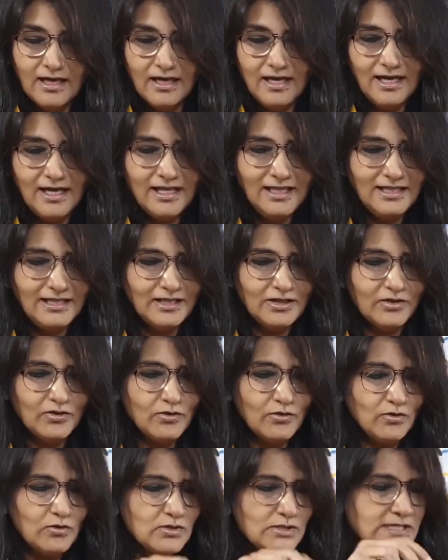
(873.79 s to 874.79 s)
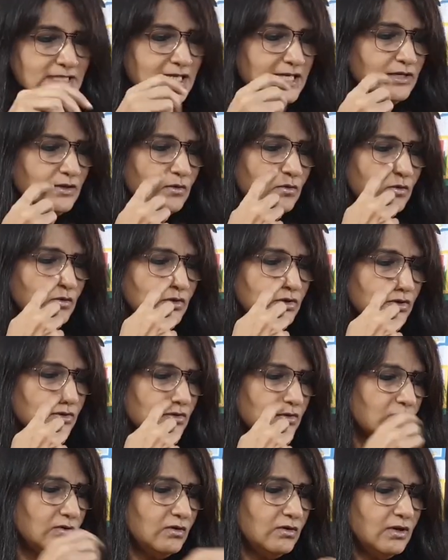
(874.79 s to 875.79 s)
And the crow said, oh, you
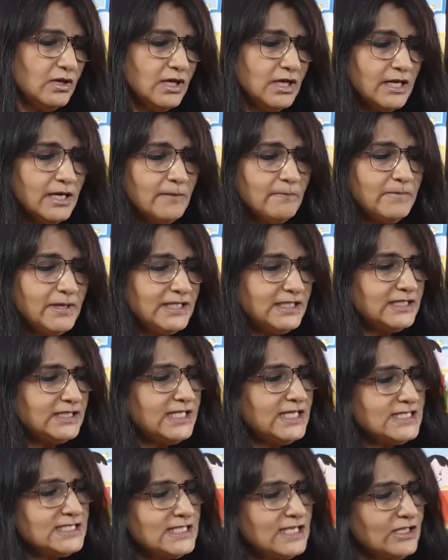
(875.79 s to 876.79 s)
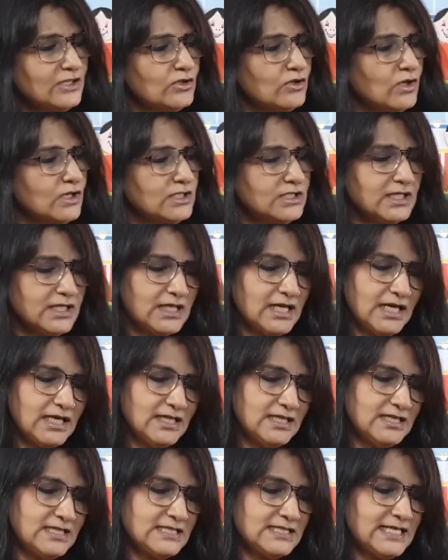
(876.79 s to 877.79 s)
know, but these are not the
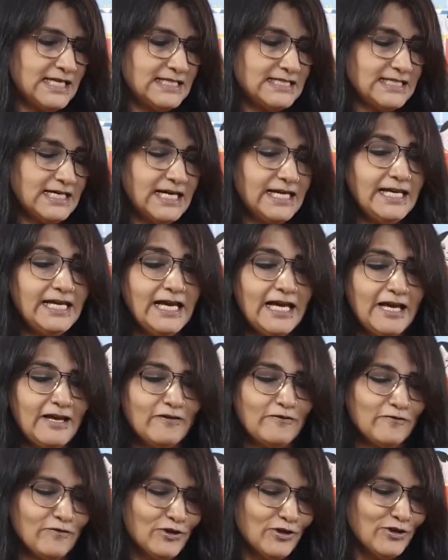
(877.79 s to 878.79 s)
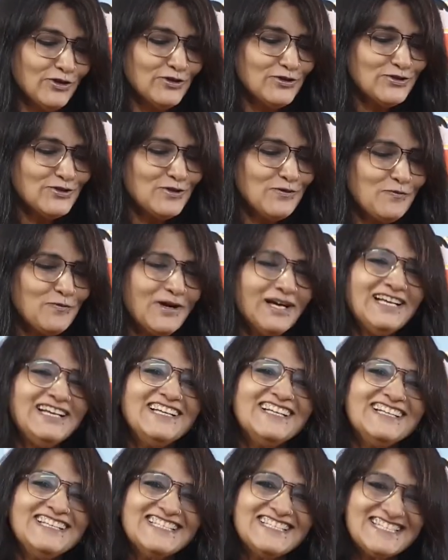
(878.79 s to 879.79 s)
colors that I have. So one
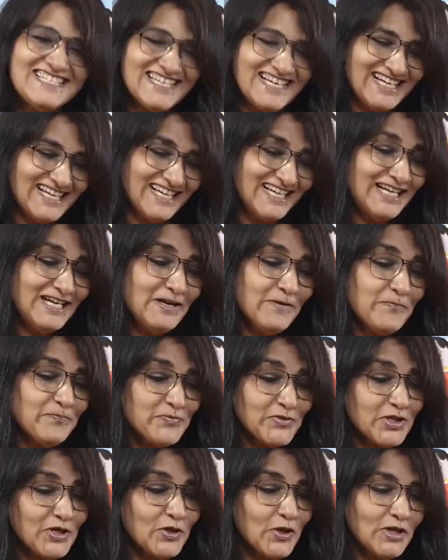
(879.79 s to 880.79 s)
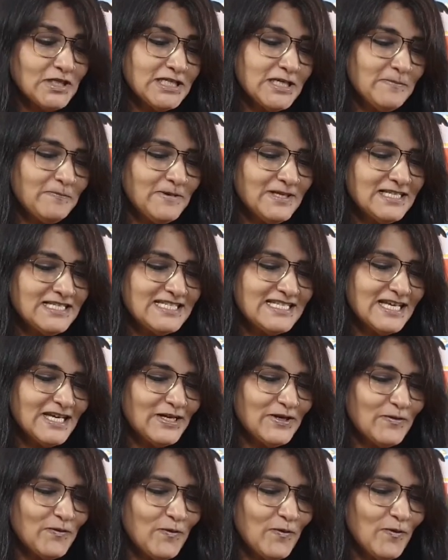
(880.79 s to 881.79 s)
little child got up and
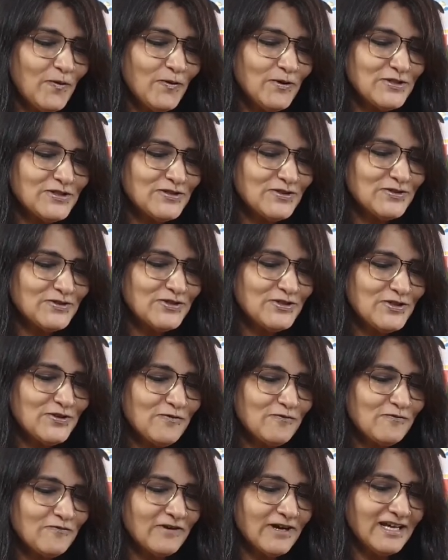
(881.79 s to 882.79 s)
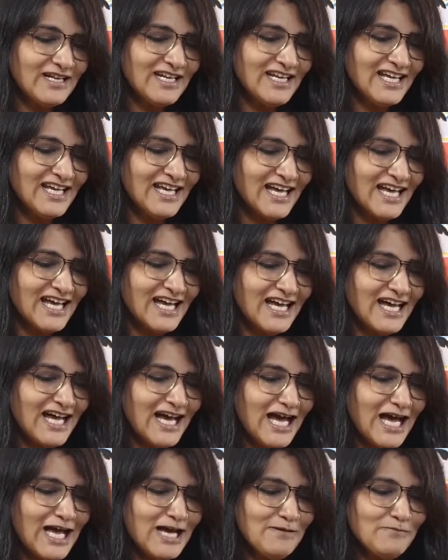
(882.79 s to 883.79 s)
said, oh, don't you worry.
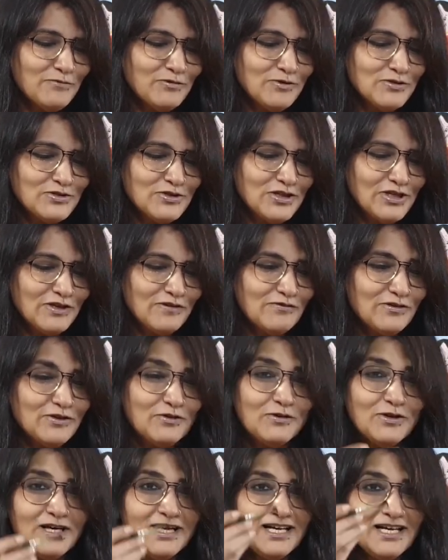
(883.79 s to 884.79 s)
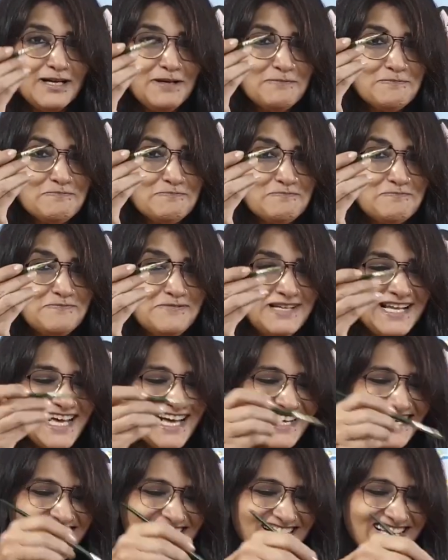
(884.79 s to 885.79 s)
I'm going to give you a
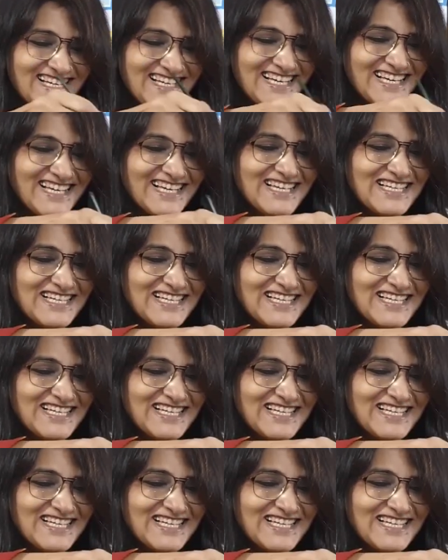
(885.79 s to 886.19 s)
black.